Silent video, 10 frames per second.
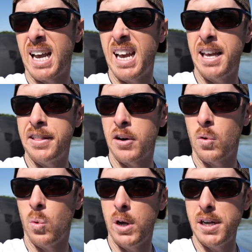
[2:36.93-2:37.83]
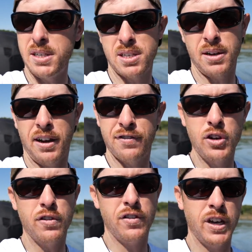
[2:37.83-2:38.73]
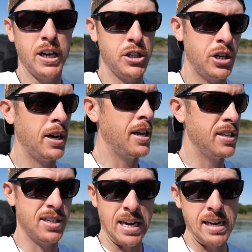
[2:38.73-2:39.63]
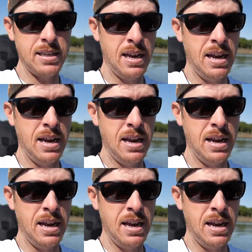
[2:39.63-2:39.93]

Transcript: And there was a few fish. Sneeze.